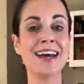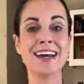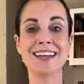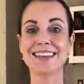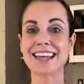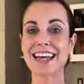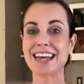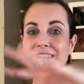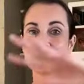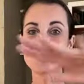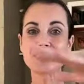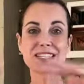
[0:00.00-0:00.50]

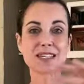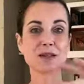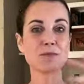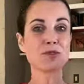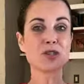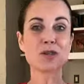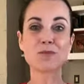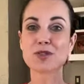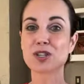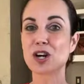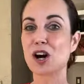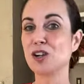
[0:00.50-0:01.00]
they have
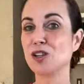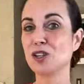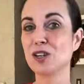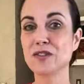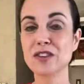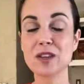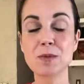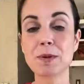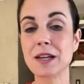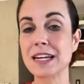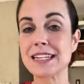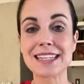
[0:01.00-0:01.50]
symptoms all
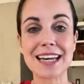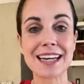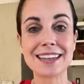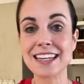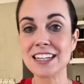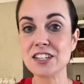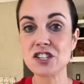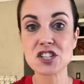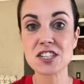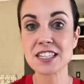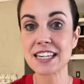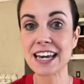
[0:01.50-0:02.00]
over the place and
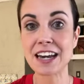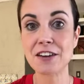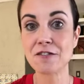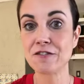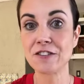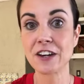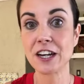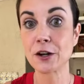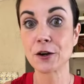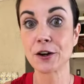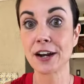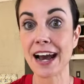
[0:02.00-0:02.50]
they just can't
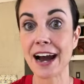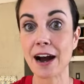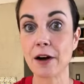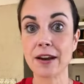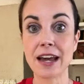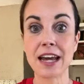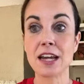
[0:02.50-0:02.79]
figure it out,